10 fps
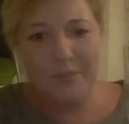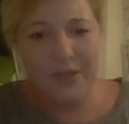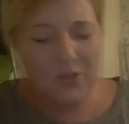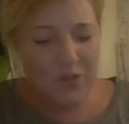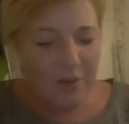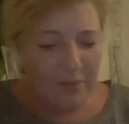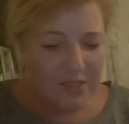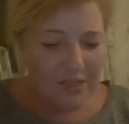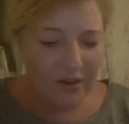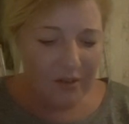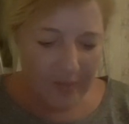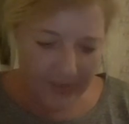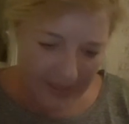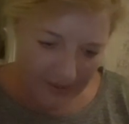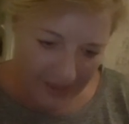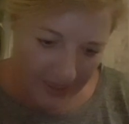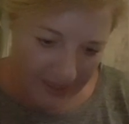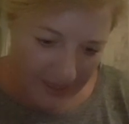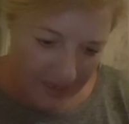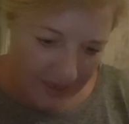I'm extremely sorry about
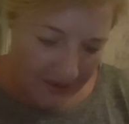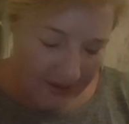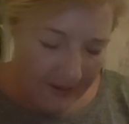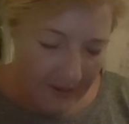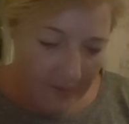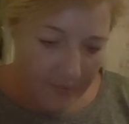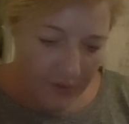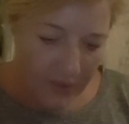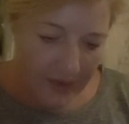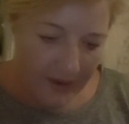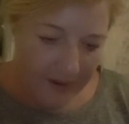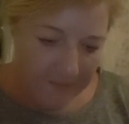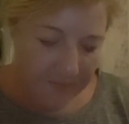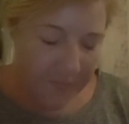that. But yeah.